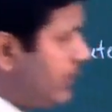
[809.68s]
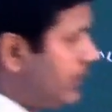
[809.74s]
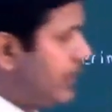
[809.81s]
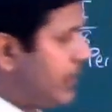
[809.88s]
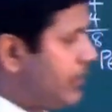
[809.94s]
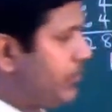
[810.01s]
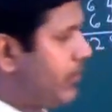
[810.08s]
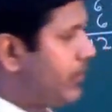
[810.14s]

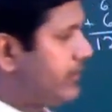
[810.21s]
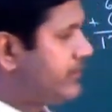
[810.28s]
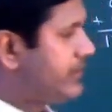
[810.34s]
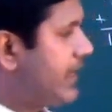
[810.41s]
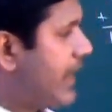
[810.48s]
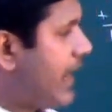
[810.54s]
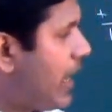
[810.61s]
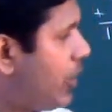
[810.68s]
Now you're
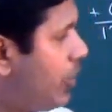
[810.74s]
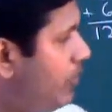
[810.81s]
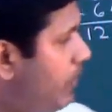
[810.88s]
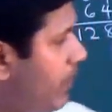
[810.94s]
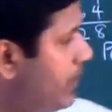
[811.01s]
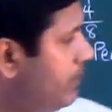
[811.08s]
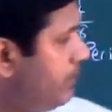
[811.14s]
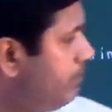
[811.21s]
asking, how
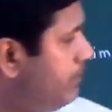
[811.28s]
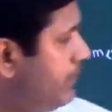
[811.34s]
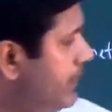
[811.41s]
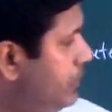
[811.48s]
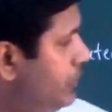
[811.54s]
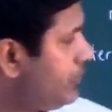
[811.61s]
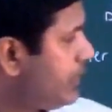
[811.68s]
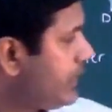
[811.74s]
about
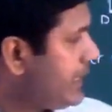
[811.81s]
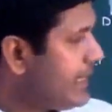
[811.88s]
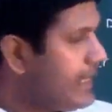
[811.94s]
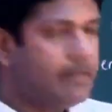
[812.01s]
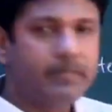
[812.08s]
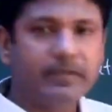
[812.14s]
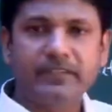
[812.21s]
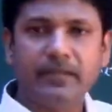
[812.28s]
B to
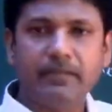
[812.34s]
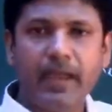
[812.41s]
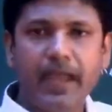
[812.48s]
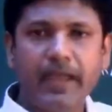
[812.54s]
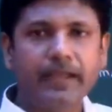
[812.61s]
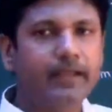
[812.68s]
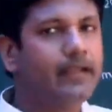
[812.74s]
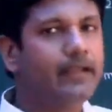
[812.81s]
E, Mr.
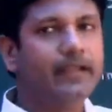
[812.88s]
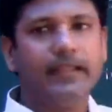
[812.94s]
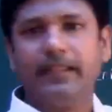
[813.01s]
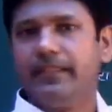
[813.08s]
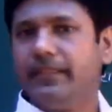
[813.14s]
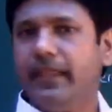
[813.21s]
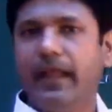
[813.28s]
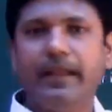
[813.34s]
Mac?
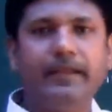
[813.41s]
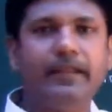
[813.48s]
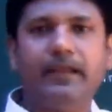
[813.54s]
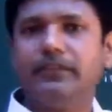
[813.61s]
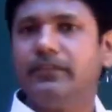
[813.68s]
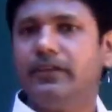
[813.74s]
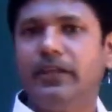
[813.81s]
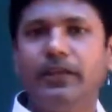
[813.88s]
That
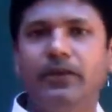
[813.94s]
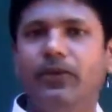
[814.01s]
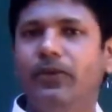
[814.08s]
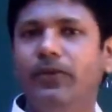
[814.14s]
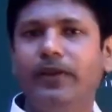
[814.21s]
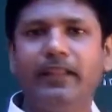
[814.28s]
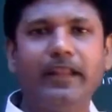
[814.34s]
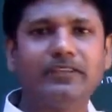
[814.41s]
doesn't
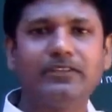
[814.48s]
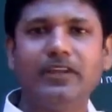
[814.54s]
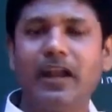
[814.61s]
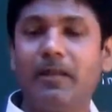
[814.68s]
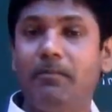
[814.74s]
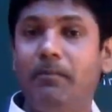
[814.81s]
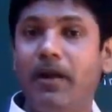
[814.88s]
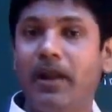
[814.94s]
include, that's
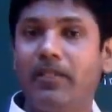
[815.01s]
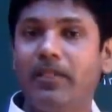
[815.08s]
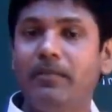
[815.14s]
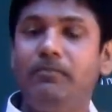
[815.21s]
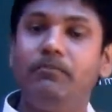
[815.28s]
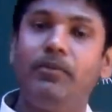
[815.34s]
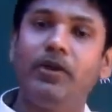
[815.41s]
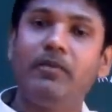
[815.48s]
not a part of
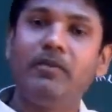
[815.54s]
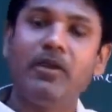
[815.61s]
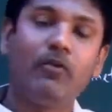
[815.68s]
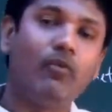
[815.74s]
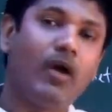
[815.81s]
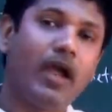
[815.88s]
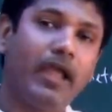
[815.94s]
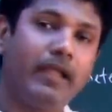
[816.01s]
the
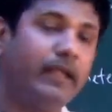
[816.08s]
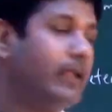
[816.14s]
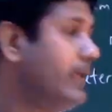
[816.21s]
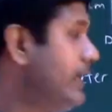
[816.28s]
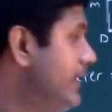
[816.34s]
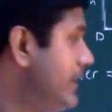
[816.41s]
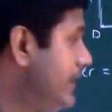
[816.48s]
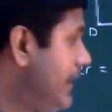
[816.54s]
perimeter. Why?
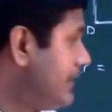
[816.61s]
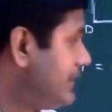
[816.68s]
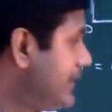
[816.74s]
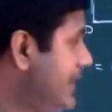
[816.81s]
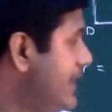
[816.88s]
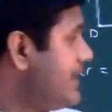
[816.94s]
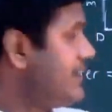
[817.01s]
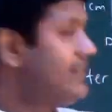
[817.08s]
That's
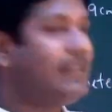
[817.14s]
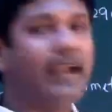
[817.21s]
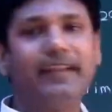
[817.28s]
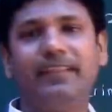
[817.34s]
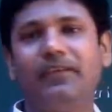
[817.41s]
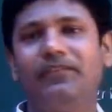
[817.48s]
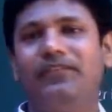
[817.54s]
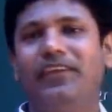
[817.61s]

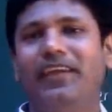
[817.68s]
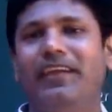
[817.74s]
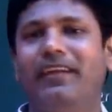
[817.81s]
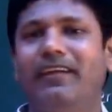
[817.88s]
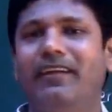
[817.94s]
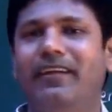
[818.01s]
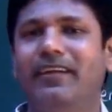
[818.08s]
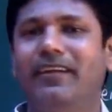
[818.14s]
inside the
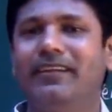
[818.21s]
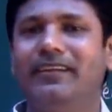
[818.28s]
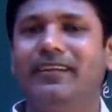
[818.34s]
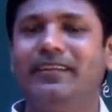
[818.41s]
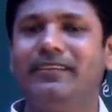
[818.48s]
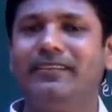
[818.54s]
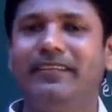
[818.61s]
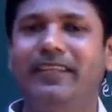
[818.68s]
figure.
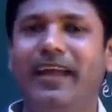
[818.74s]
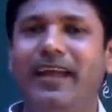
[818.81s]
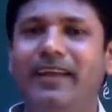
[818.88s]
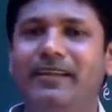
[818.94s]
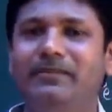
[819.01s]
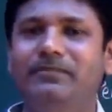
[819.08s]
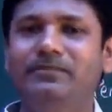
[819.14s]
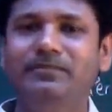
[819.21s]
See that?